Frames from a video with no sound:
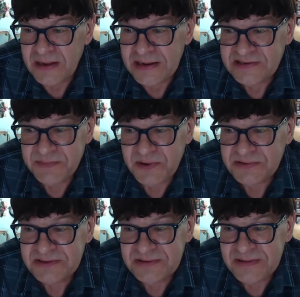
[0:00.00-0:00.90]
and I
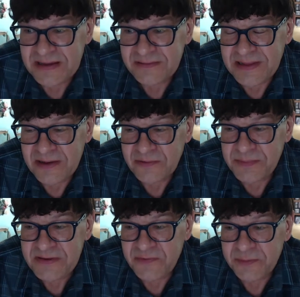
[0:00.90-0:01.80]
suppose that that would
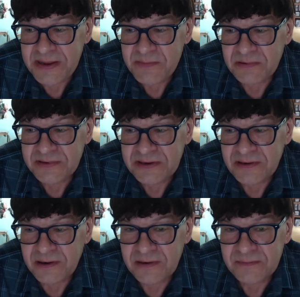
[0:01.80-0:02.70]
be for people that
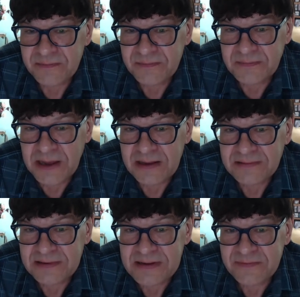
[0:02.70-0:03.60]
are
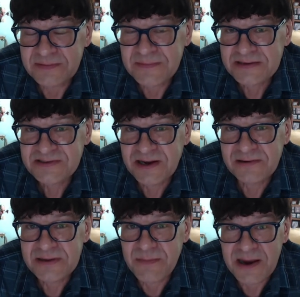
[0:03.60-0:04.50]
not even
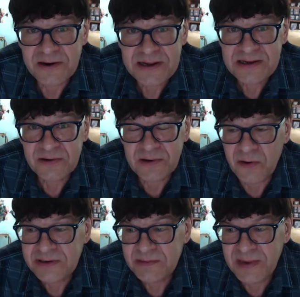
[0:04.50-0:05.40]
necessarily married or
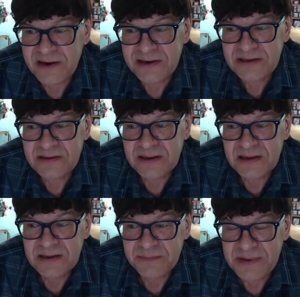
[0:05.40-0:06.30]
going to married,
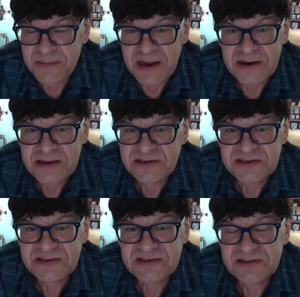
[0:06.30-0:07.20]
be married,
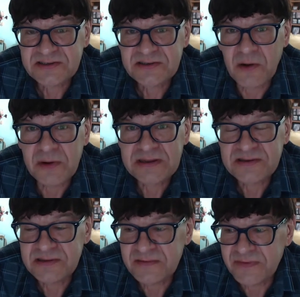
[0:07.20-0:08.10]
just, just going
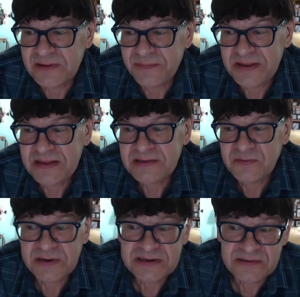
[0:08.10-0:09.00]
to the Philippines,
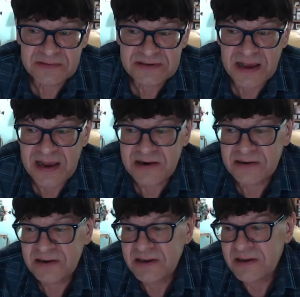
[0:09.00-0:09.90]
wanting to
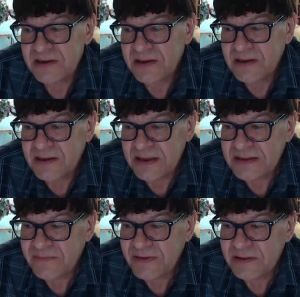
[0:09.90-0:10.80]
retire in
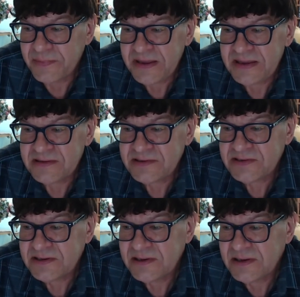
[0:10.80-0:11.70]
the
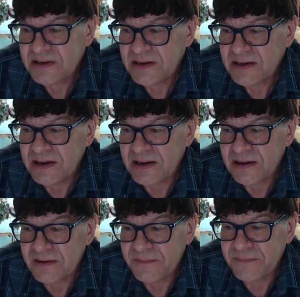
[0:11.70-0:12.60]
Philippines.
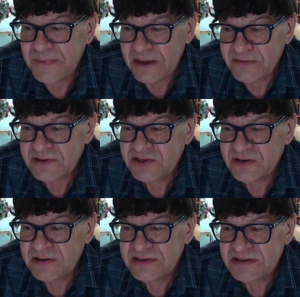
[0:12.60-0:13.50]
Um, health
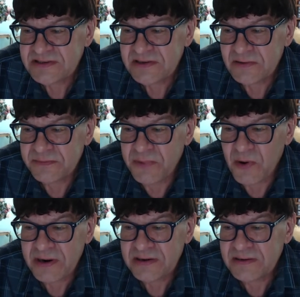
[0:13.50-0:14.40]
insurance is so
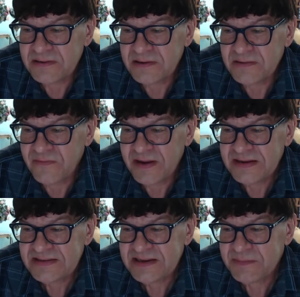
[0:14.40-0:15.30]
important. Good friend
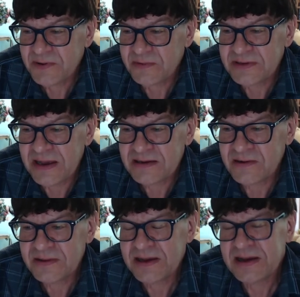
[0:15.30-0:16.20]
is sick, but will not
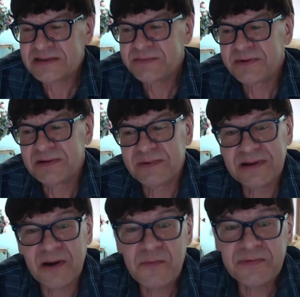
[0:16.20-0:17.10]
go to the hospital.
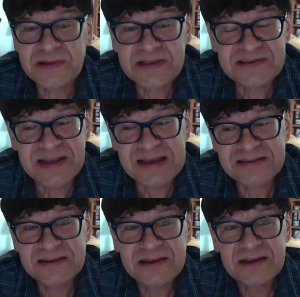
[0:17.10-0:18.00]
Well, hopefully he's
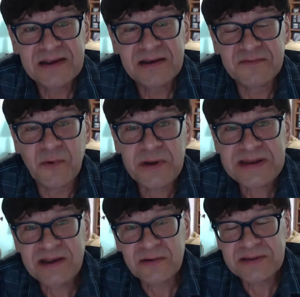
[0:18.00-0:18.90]
not
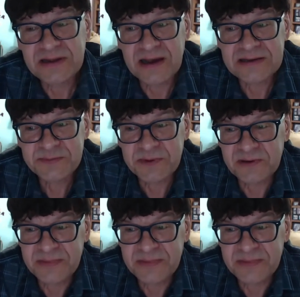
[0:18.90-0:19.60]
avoiding going to the hospital